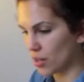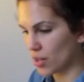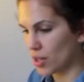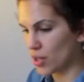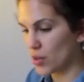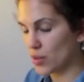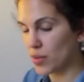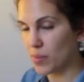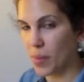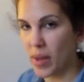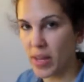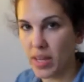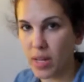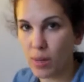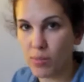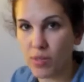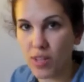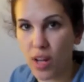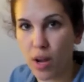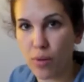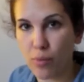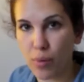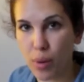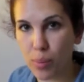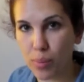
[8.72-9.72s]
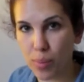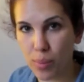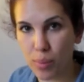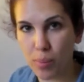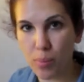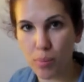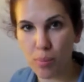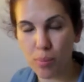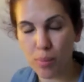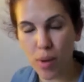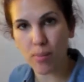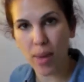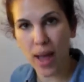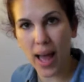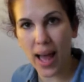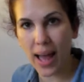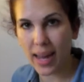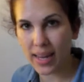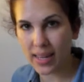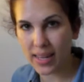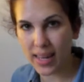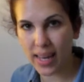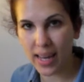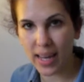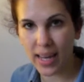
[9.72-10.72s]
use makeup to cover up
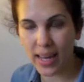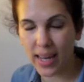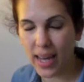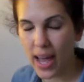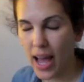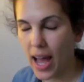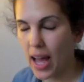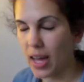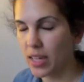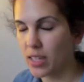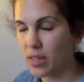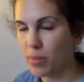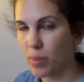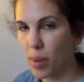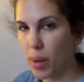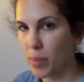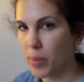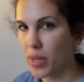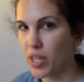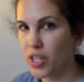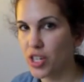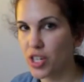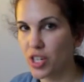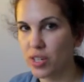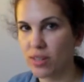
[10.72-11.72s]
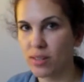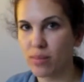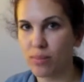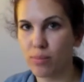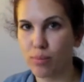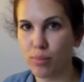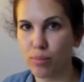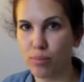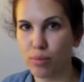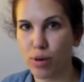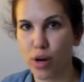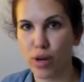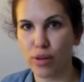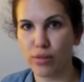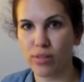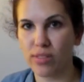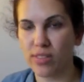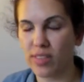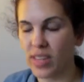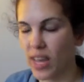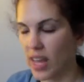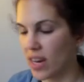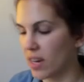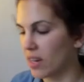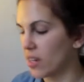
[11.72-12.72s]
acne and blemish prone
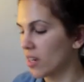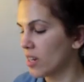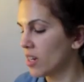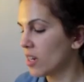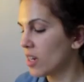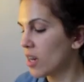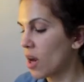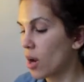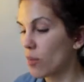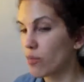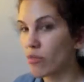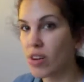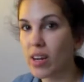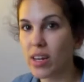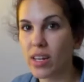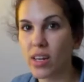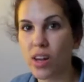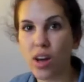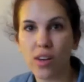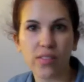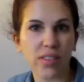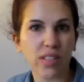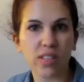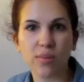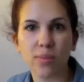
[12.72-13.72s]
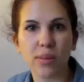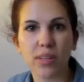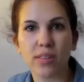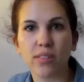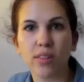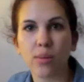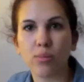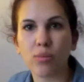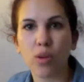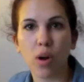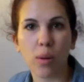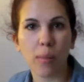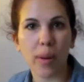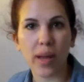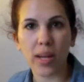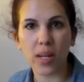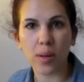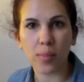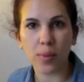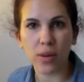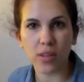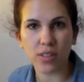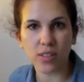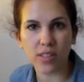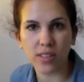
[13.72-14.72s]
skin. I'm really nervous because I'm not a
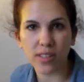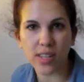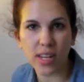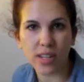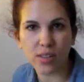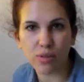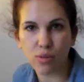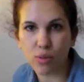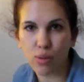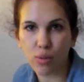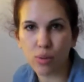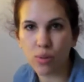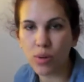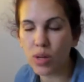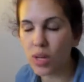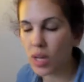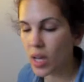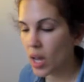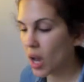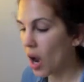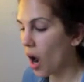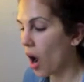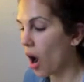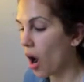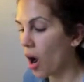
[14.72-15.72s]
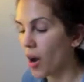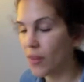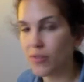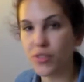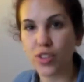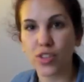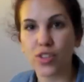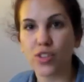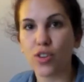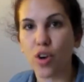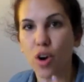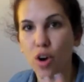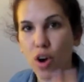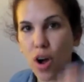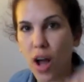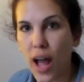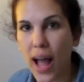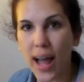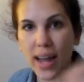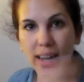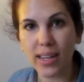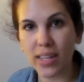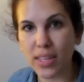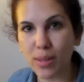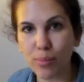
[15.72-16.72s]
makeup artist at all. I've just got
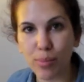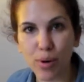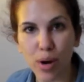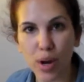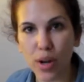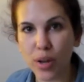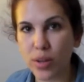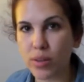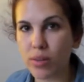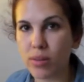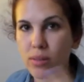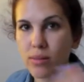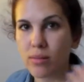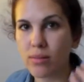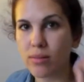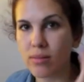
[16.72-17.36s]
acne prone,